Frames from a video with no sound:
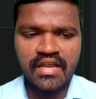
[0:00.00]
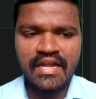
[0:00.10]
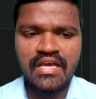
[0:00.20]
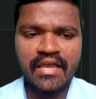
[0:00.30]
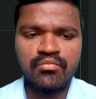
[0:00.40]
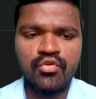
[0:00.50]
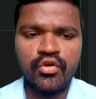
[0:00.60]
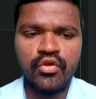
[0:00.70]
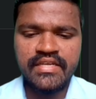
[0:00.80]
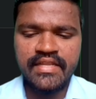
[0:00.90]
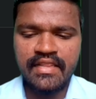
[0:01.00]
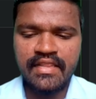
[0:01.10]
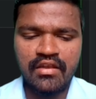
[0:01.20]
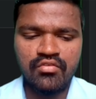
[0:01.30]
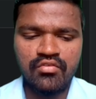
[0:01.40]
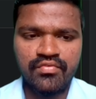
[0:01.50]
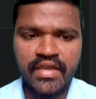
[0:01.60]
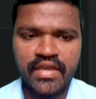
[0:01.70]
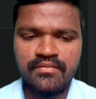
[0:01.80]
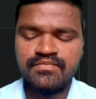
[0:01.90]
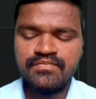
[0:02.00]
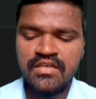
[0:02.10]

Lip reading: and I am going till the value of k.